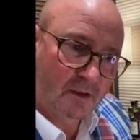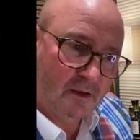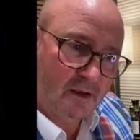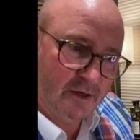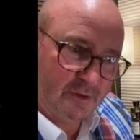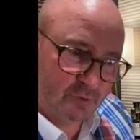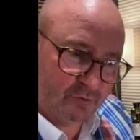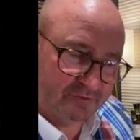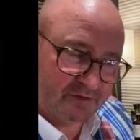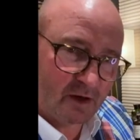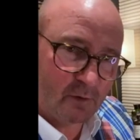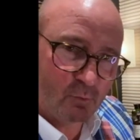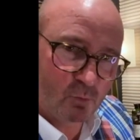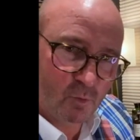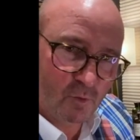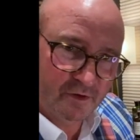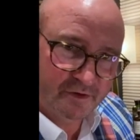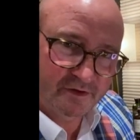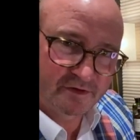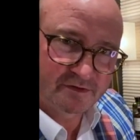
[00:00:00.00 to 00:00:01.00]
And of course, I
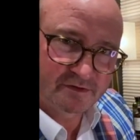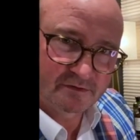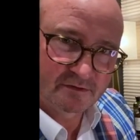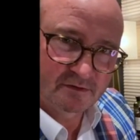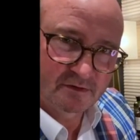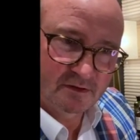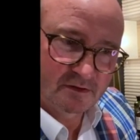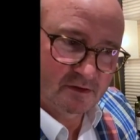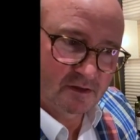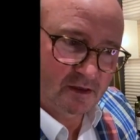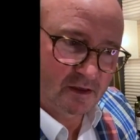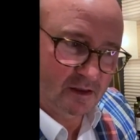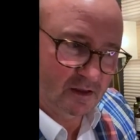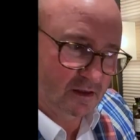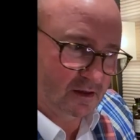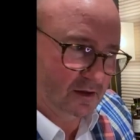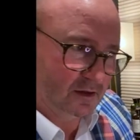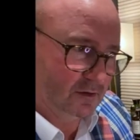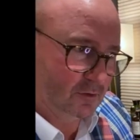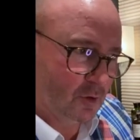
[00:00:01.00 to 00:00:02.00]
wanted
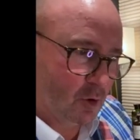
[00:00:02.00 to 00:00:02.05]
uh,